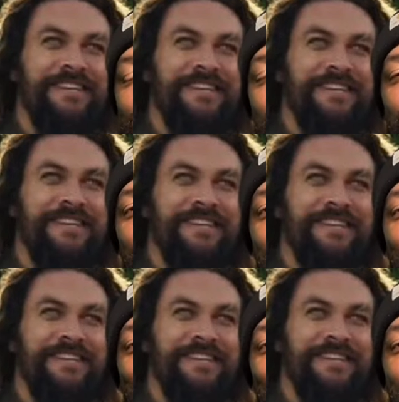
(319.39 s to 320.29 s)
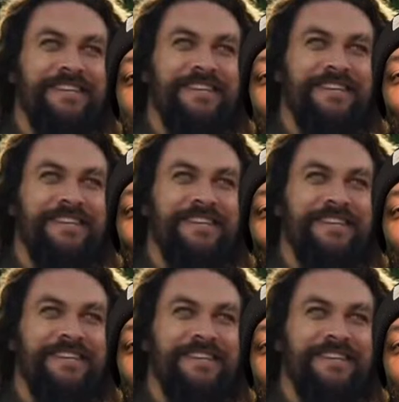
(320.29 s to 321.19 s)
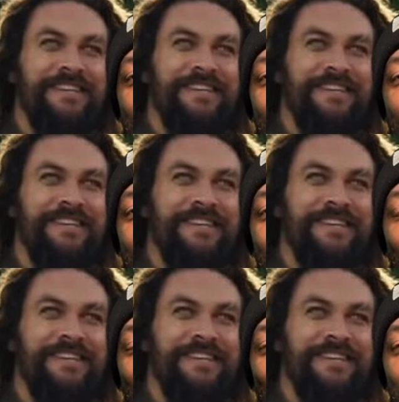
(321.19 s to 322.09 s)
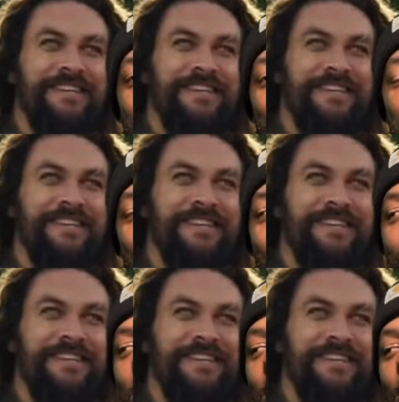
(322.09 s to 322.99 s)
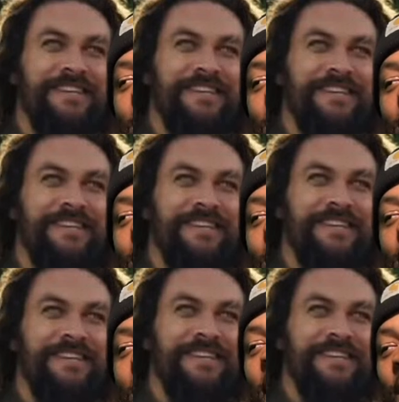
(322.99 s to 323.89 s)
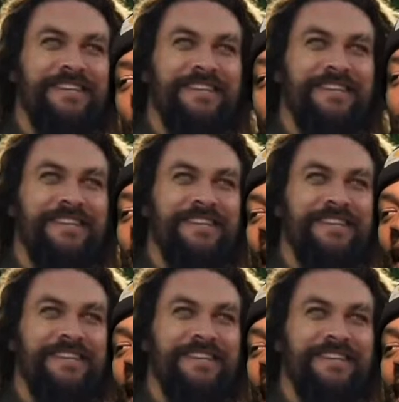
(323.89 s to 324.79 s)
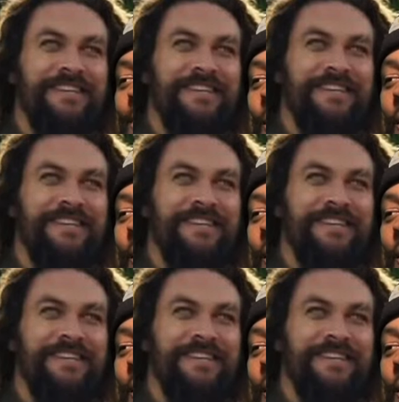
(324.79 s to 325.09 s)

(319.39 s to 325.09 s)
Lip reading: (silent)